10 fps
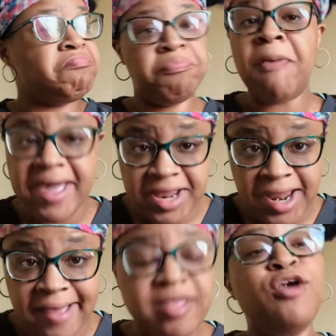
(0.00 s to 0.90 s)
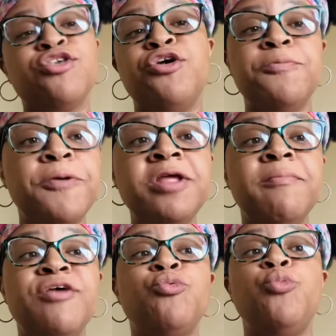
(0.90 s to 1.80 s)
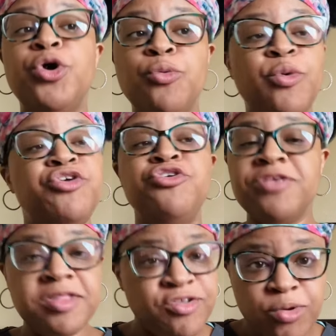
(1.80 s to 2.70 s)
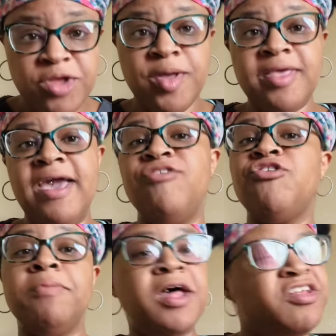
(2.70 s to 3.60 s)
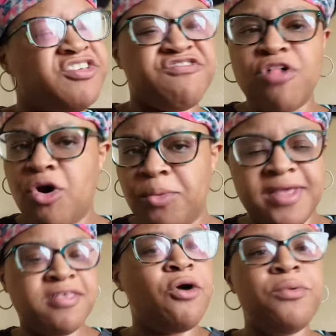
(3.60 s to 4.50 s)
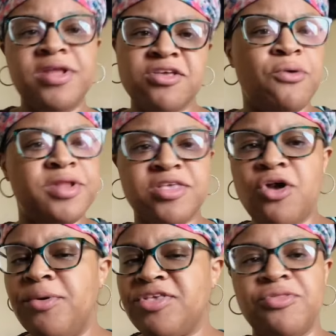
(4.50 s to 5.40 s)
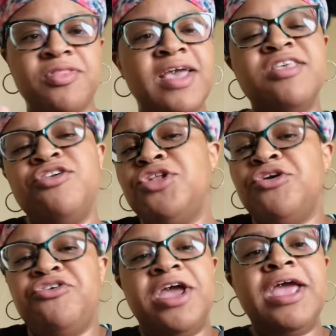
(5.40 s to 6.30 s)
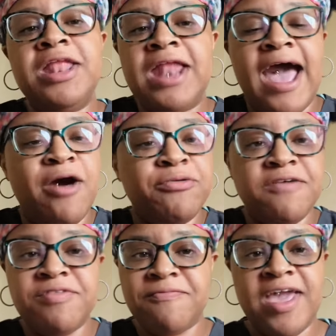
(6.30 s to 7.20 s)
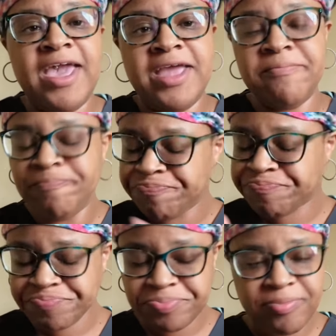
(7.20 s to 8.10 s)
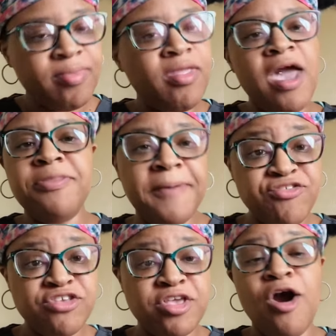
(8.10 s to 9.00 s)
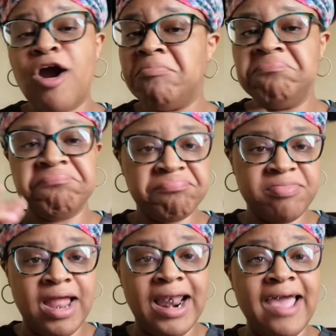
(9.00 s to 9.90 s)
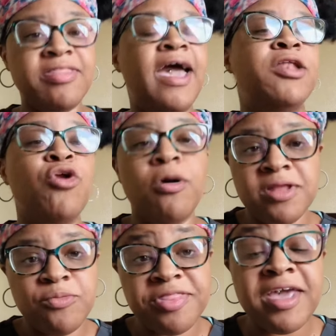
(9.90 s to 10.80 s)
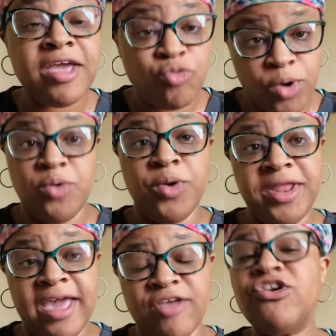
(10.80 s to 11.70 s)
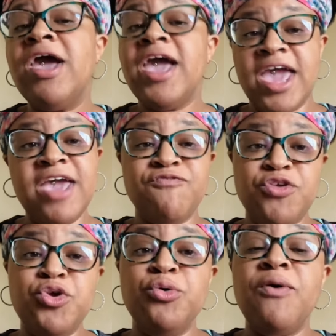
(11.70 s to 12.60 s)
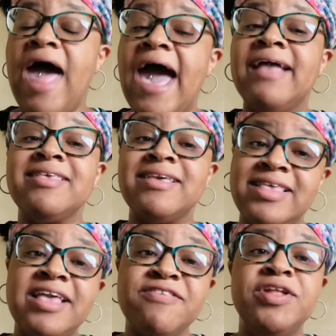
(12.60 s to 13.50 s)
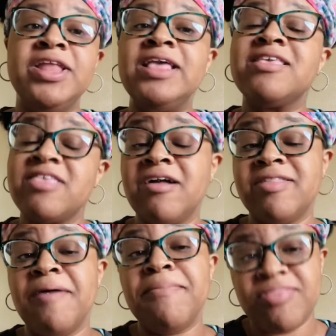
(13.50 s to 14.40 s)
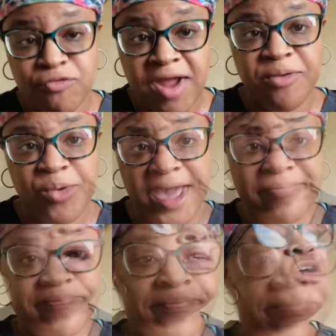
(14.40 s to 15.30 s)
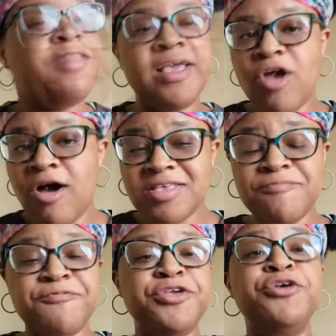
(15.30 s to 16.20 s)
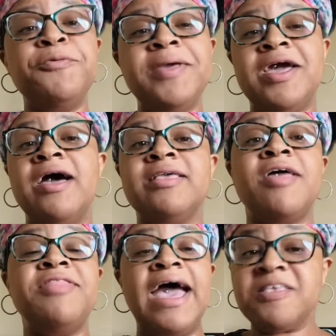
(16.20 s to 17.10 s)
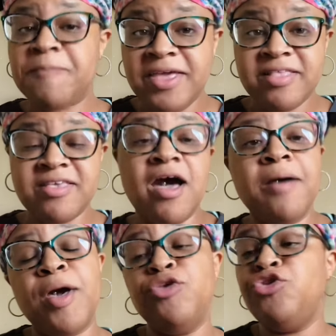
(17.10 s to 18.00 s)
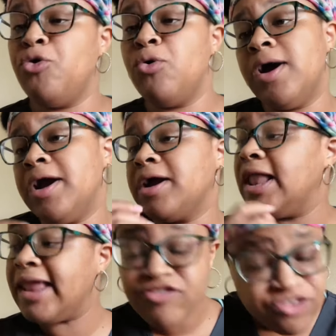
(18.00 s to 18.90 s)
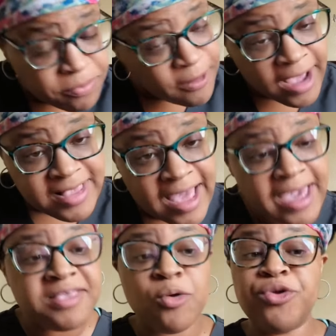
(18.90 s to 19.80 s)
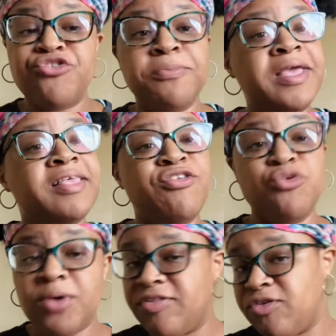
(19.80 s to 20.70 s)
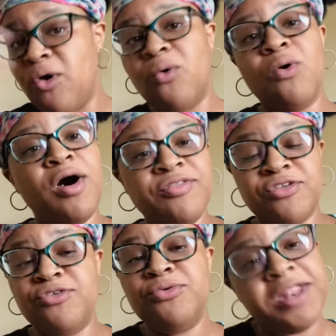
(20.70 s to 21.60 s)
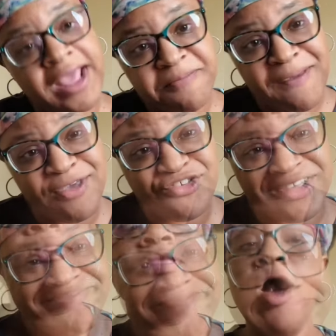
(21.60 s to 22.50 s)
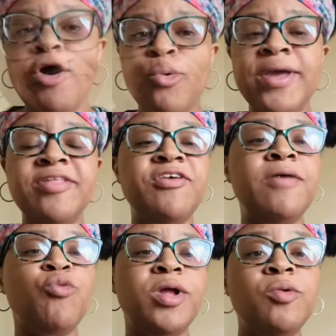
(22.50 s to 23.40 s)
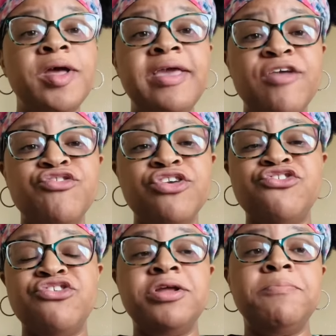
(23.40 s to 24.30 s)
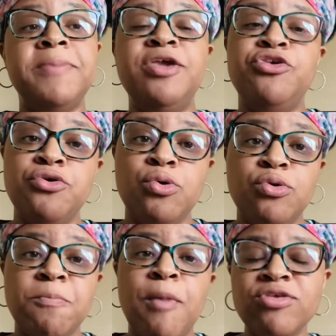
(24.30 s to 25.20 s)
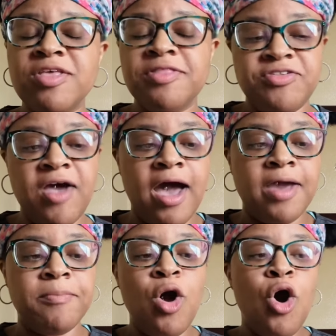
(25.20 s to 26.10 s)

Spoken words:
by a lot. So you pretty much will, when you're using the 21 gauge, the blood is just flowing. going, it's going, it's going. So the next thing you know, you're in and out of the vein and the patient's arm like that, normally with a 21 gauge, if you had successfully stuck them the right way. So that's awesome for you because that speeds up your collection process, which means that you get to go on to do the next patient. A quick tip, 21 gauges should be used most of the time